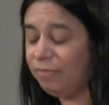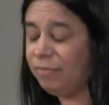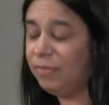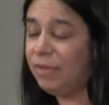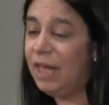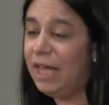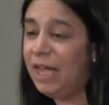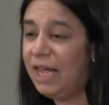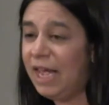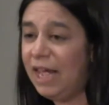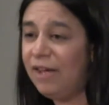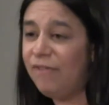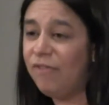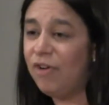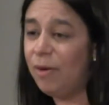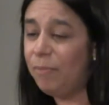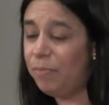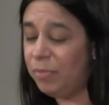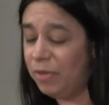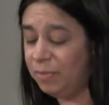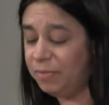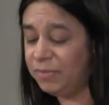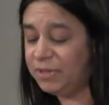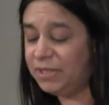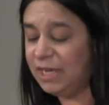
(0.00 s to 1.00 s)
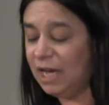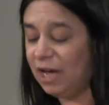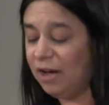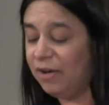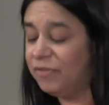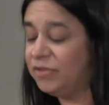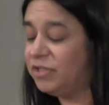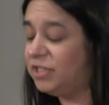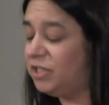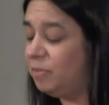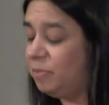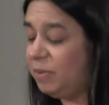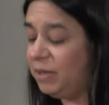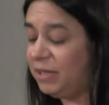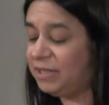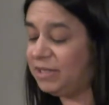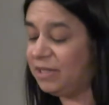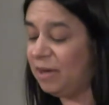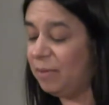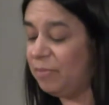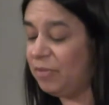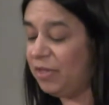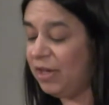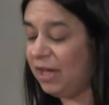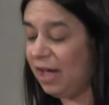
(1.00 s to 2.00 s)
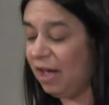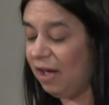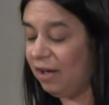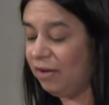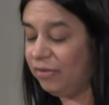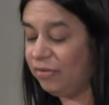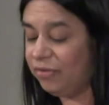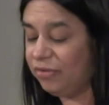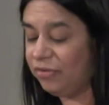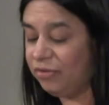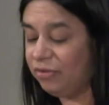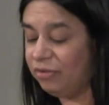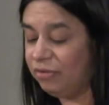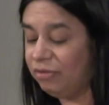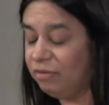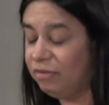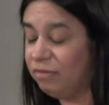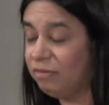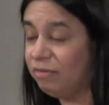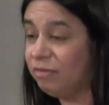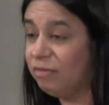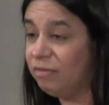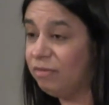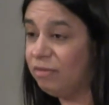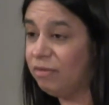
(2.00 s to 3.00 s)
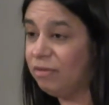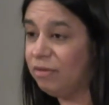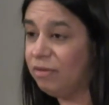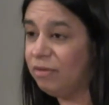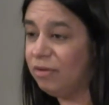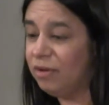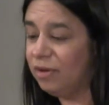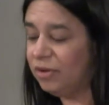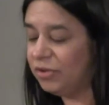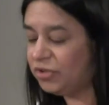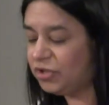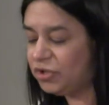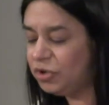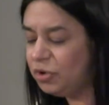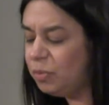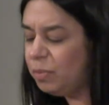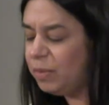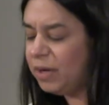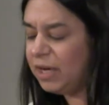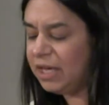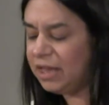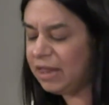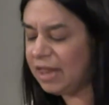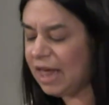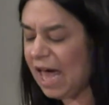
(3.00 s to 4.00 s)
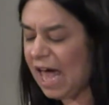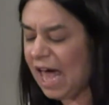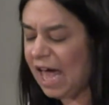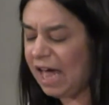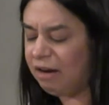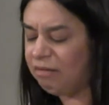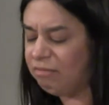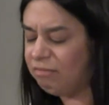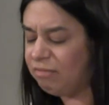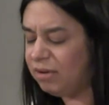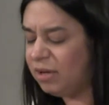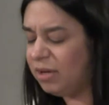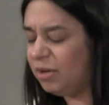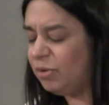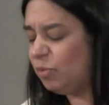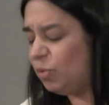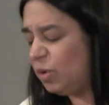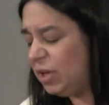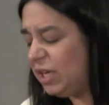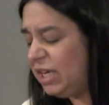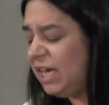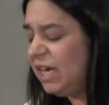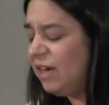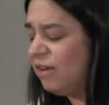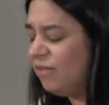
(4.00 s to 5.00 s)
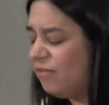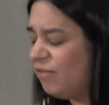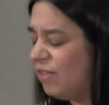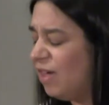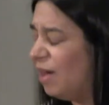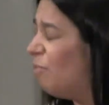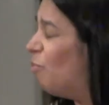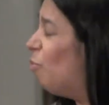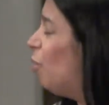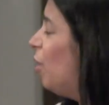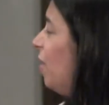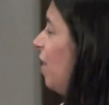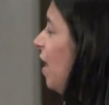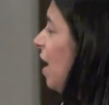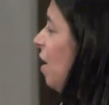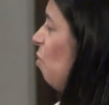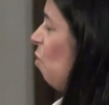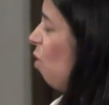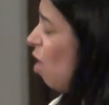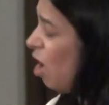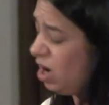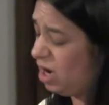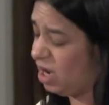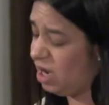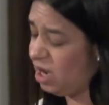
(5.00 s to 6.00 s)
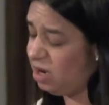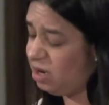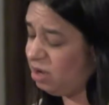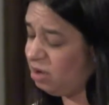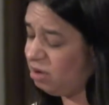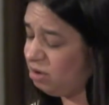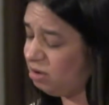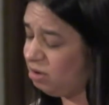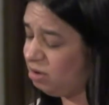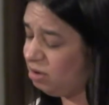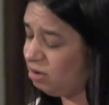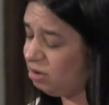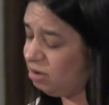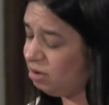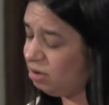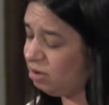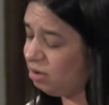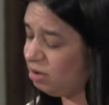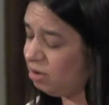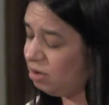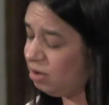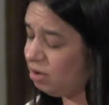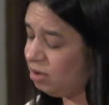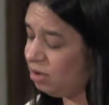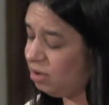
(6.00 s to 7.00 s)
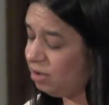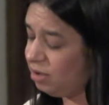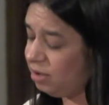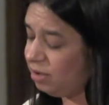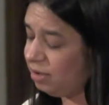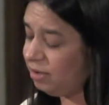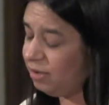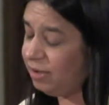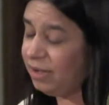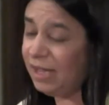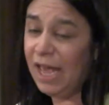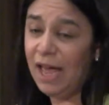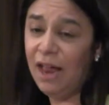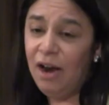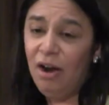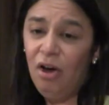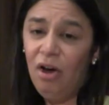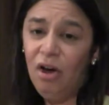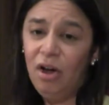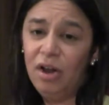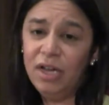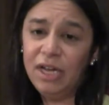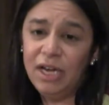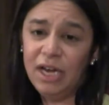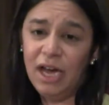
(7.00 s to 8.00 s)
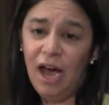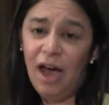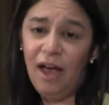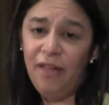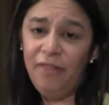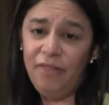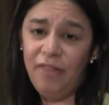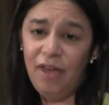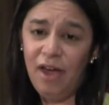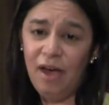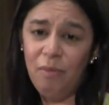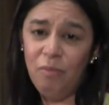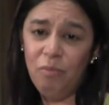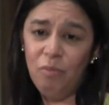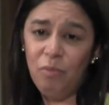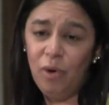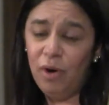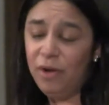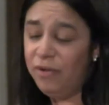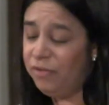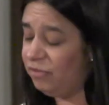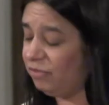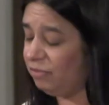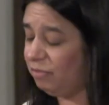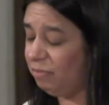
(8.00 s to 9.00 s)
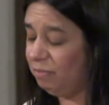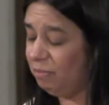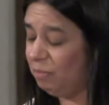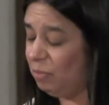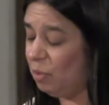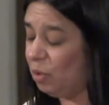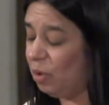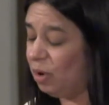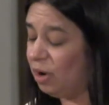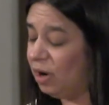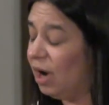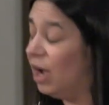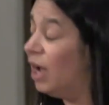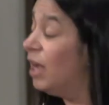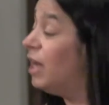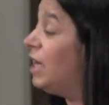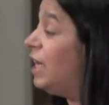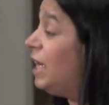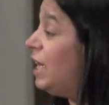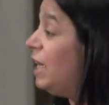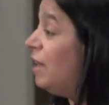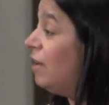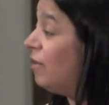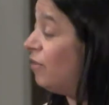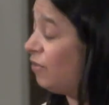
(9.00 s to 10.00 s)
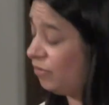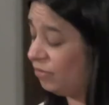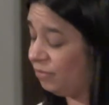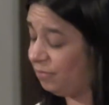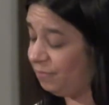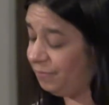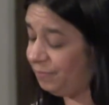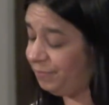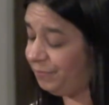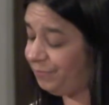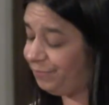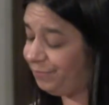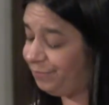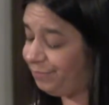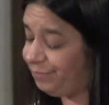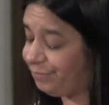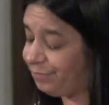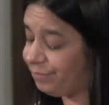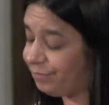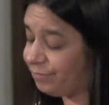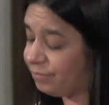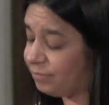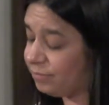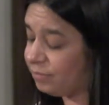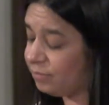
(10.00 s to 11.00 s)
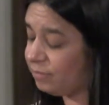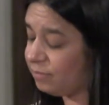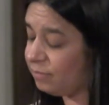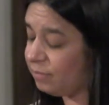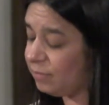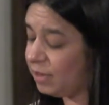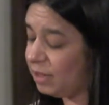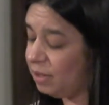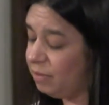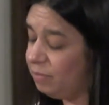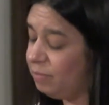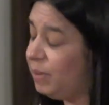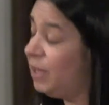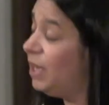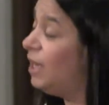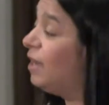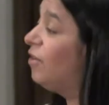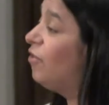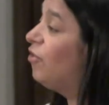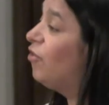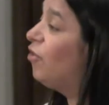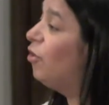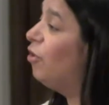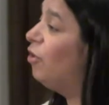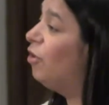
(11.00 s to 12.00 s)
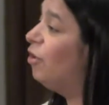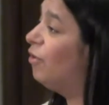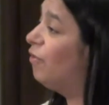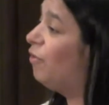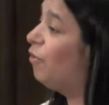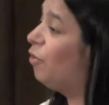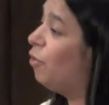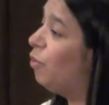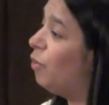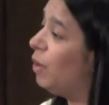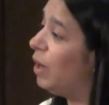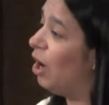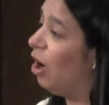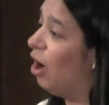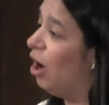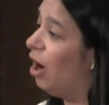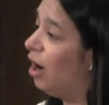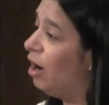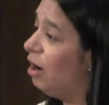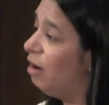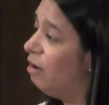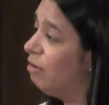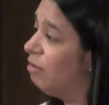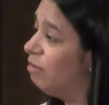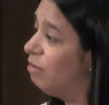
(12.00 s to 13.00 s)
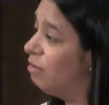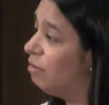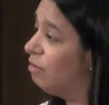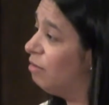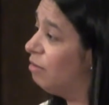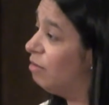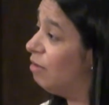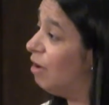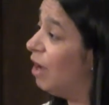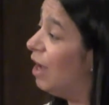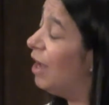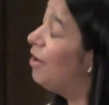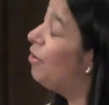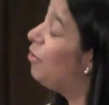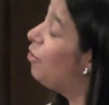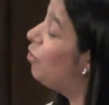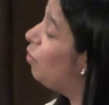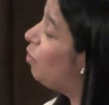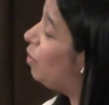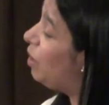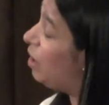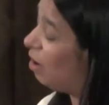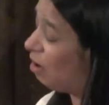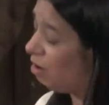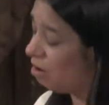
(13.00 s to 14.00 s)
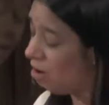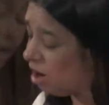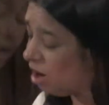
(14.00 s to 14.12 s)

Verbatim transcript: They gave up themselves to be something else, assuming that it would give them what they wanted. Yet all it got them was more unease. Being certain of who we are and who we are